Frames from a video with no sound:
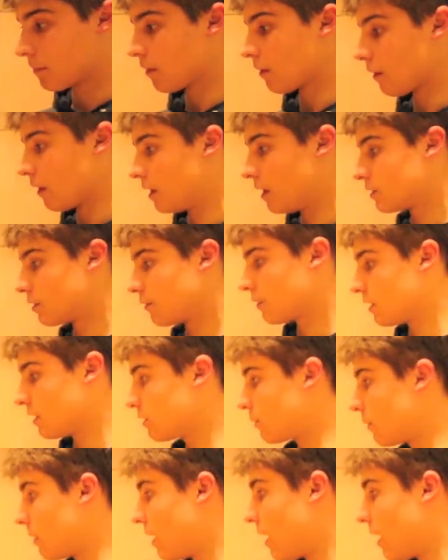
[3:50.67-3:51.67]
And so for this
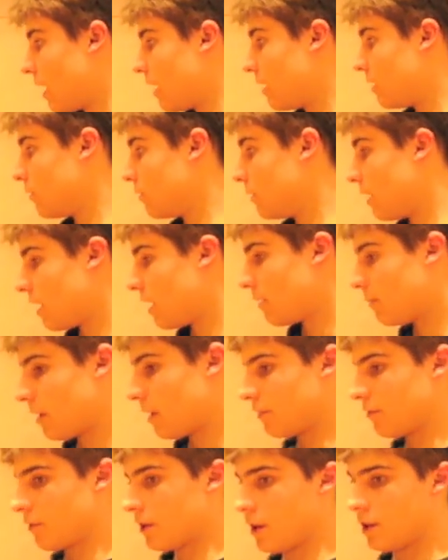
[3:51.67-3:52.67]
one, I had to do a lot of
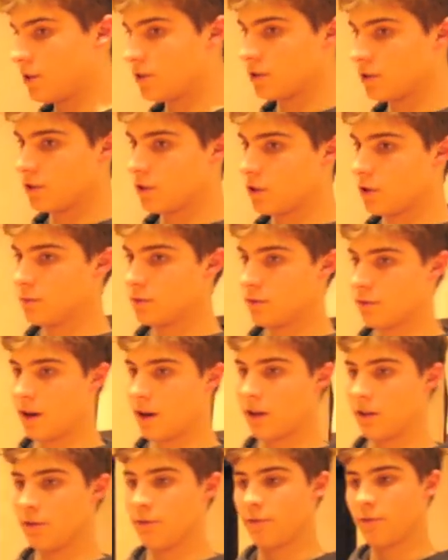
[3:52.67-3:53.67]
modifications in terms of how
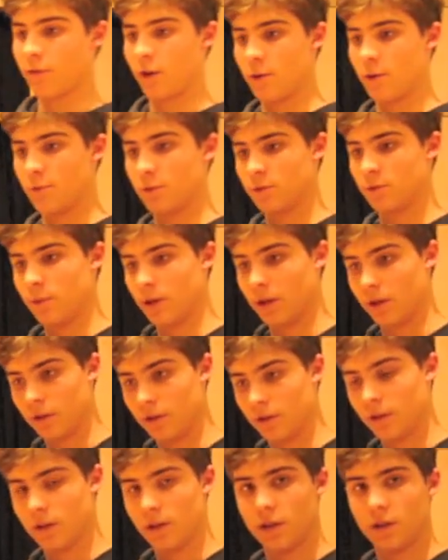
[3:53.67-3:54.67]
the frame was built,
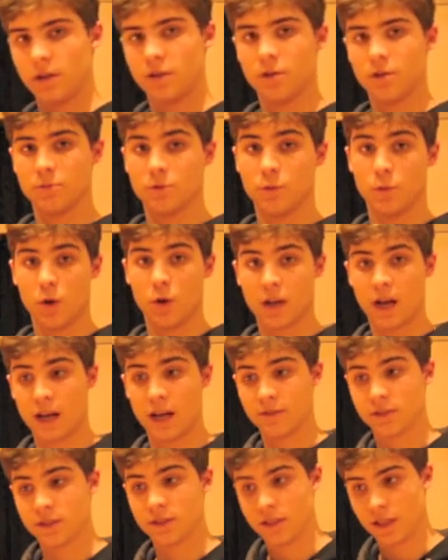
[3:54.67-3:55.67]
in terms of what kind of
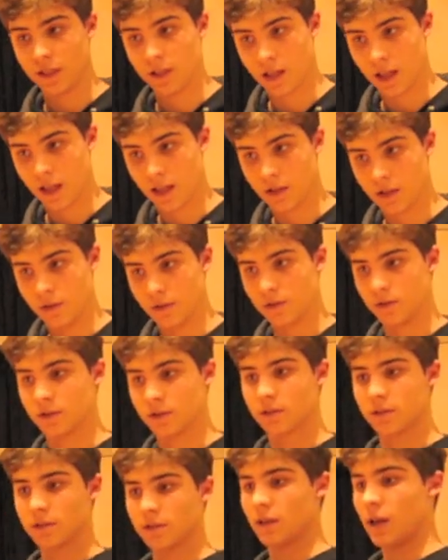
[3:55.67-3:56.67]
steel I used,
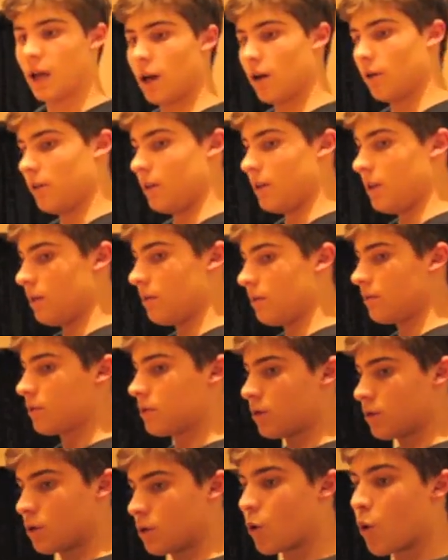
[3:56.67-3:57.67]
how the
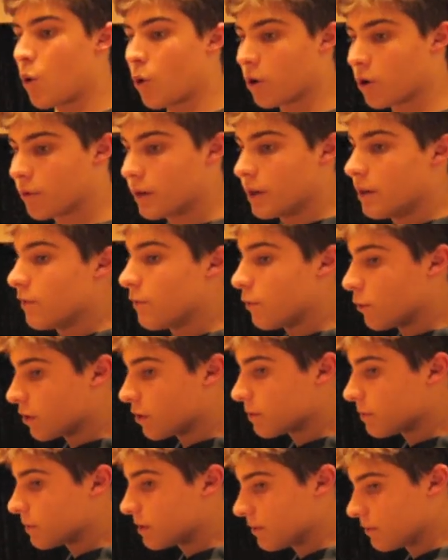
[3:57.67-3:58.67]
corner
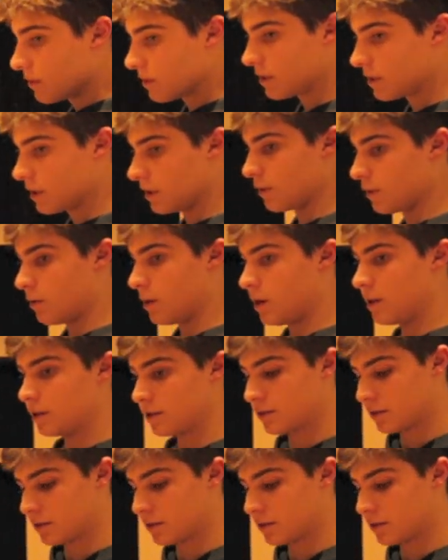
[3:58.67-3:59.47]
reinforcements of the steel was.